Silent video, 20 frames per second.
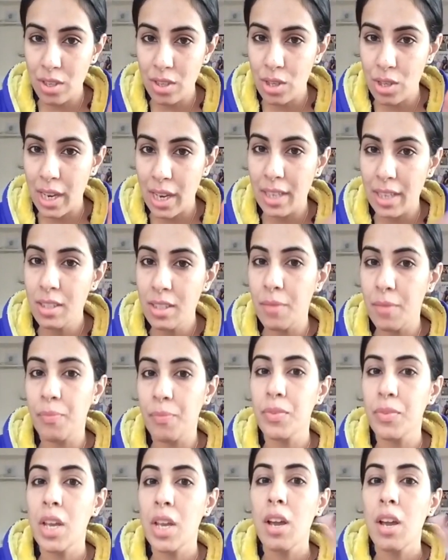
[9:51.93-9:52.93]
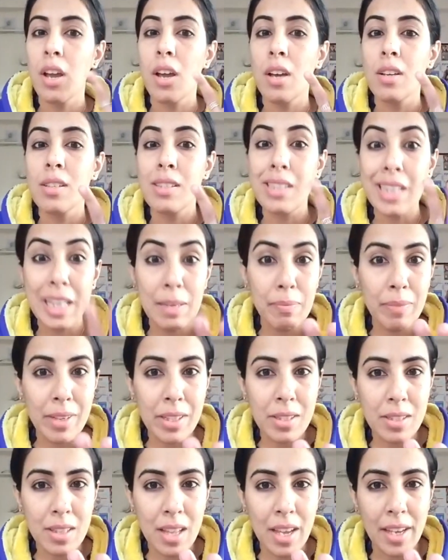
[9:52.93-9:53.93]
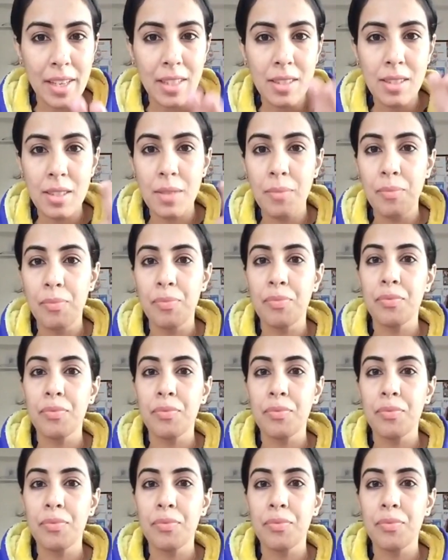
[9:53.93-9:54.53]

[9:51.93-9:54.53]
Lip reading: child, sleepless nights,